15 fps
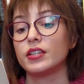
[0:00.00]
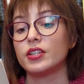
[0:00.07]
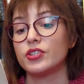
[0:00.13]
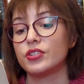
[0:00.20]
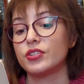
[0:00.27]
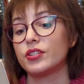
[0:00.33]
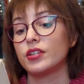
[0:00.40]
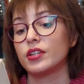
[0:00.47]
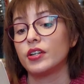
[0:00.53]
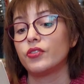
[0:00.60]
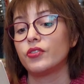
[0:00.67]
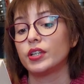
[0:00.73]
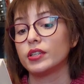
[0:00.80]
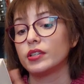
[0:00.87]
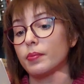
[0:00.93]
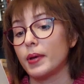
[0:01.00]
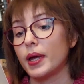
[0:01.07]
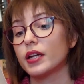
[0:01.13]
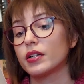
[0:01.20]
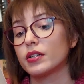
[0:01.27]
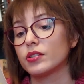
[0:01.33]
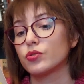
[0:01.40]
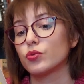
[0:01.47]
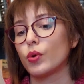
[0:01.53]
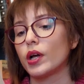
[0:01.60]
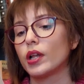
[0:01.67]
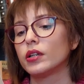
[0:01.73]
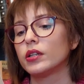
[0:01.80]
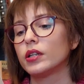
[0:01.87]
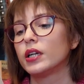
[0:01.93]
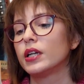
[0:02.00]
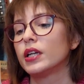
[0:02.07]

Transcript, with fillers: is here in the back as well,